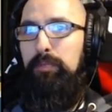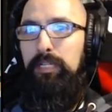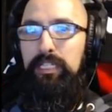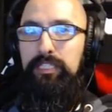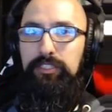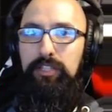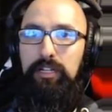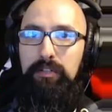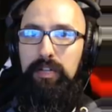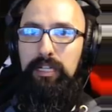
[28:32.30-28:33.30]
I'm reading this
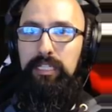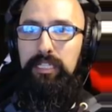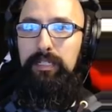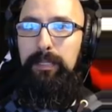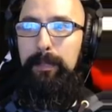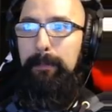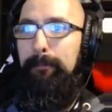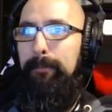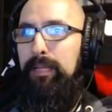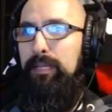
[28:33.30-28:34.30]
chart correctly.
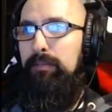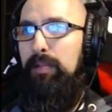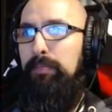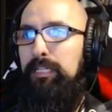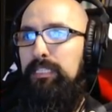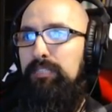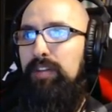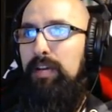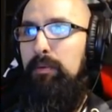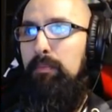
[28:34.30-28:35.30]
Right, because if
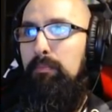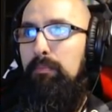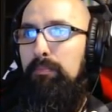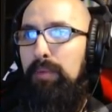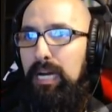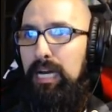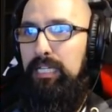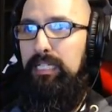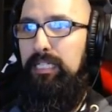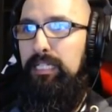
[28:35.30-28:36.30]
I'm a bug